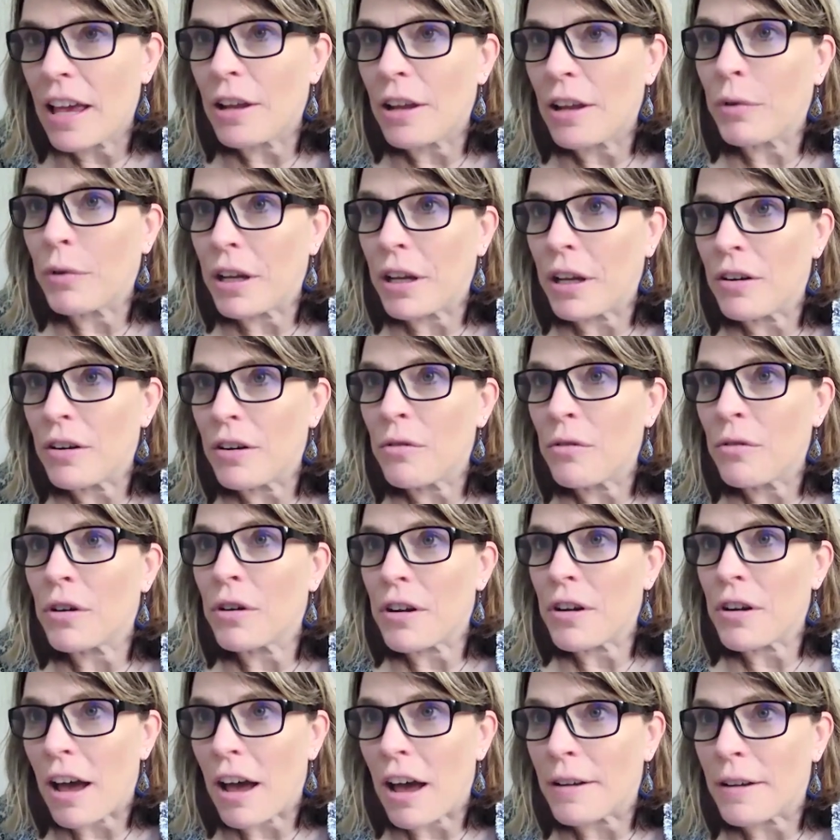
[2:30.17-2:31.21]
and when
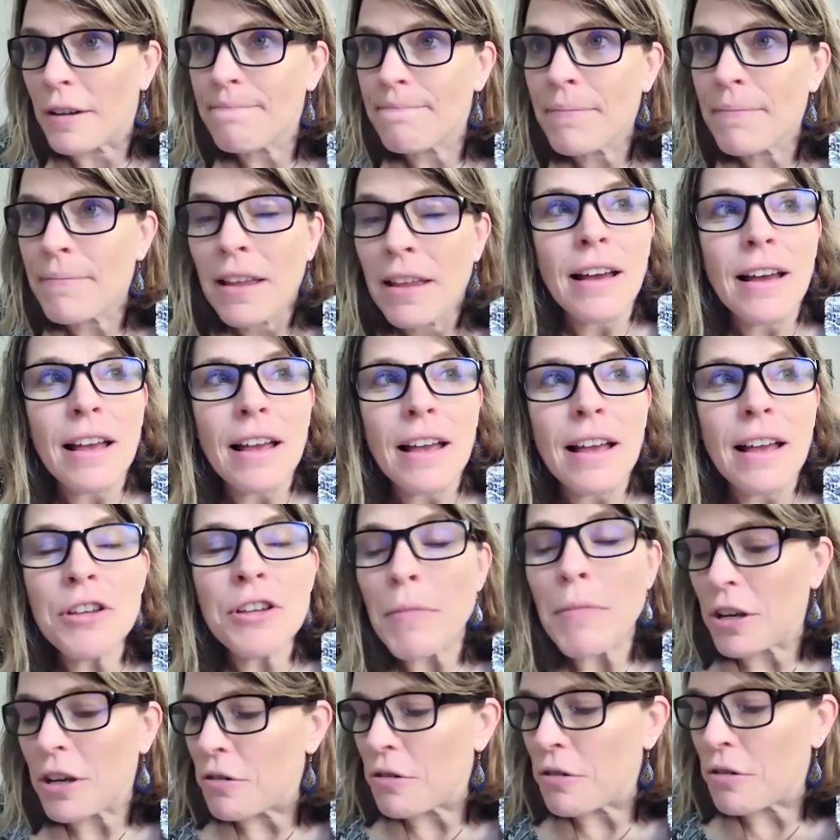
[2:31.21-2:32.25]
we're not. And
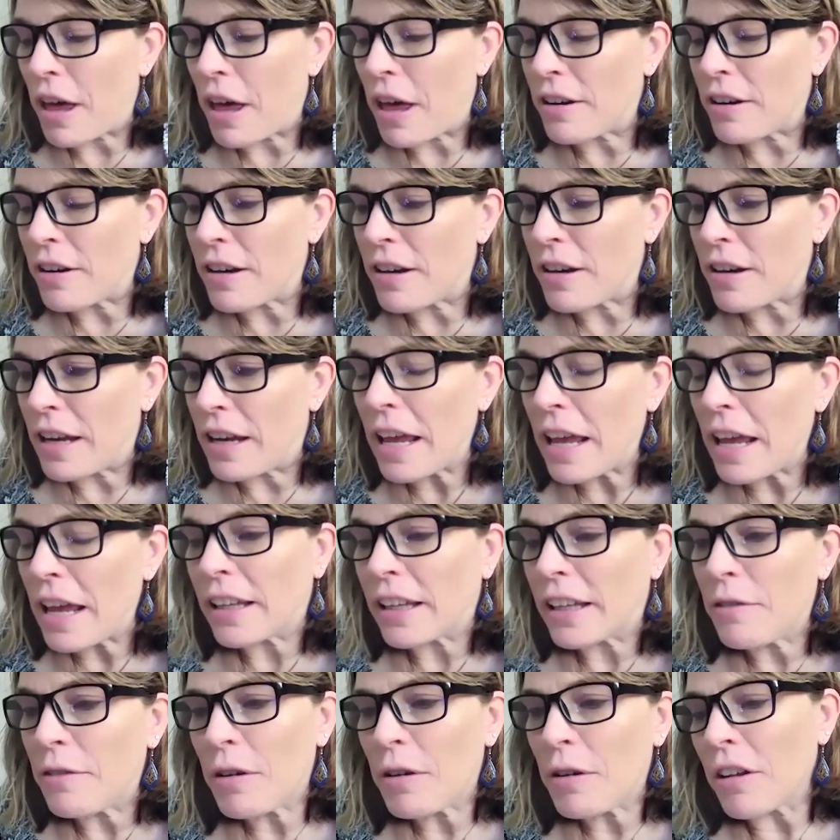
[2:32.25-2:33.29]
you might know that
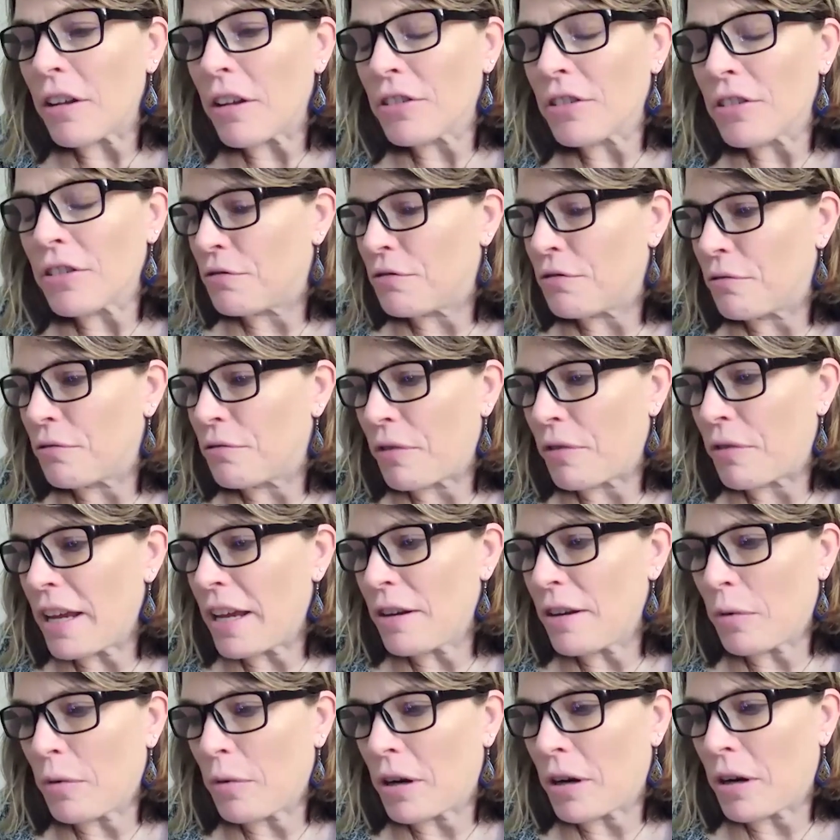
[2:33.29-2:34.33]
innately. We all do,
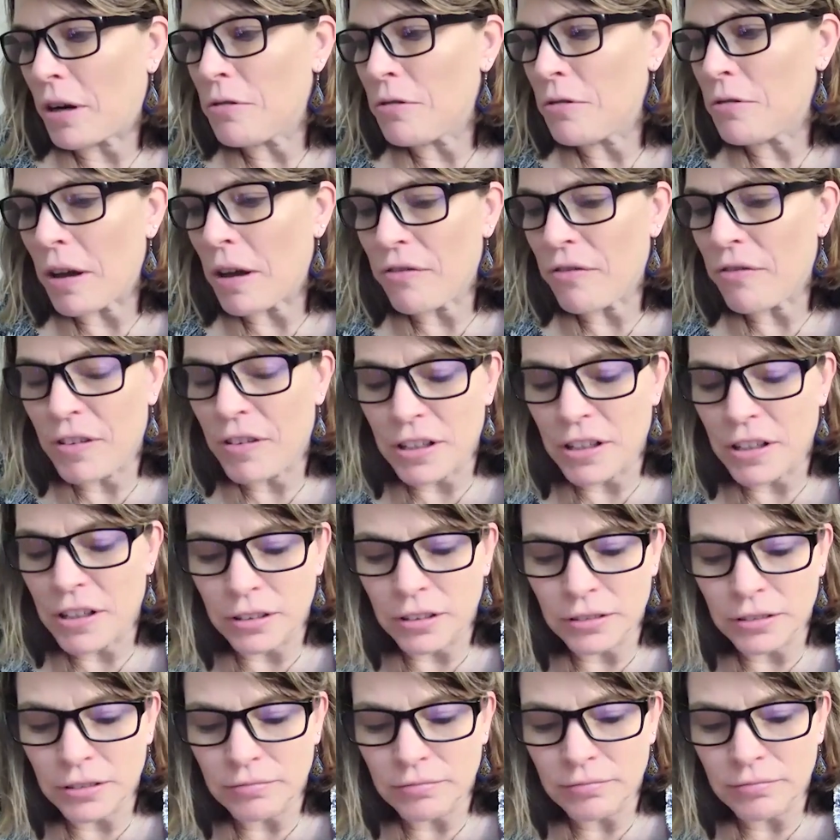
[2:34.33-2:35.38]
right? Where you might
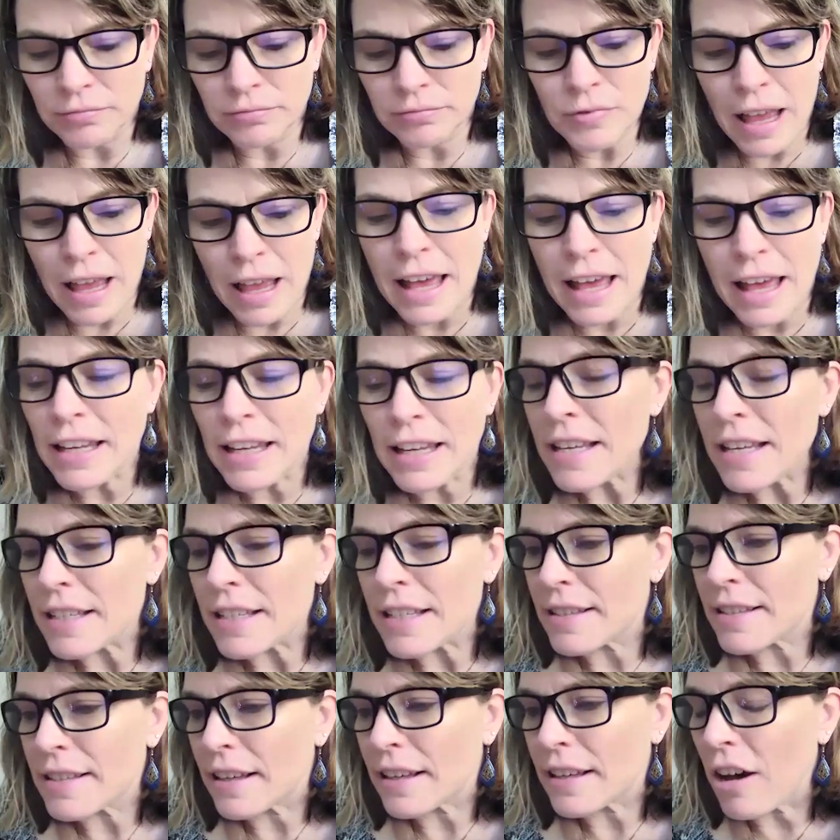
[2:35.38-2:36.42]
feel at
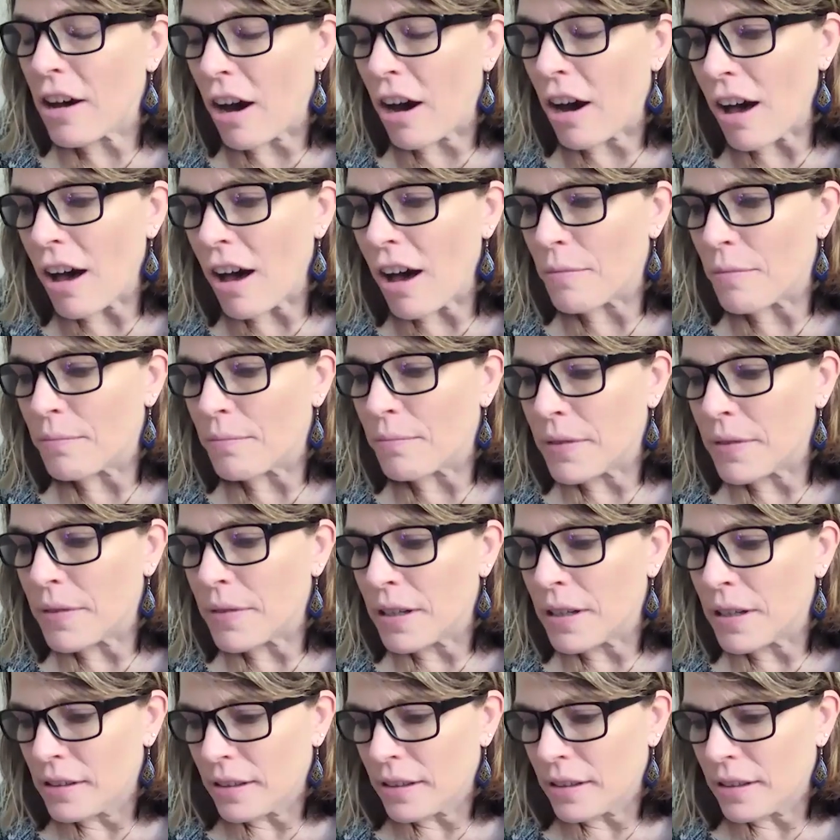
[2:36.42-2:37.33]
ease and calm.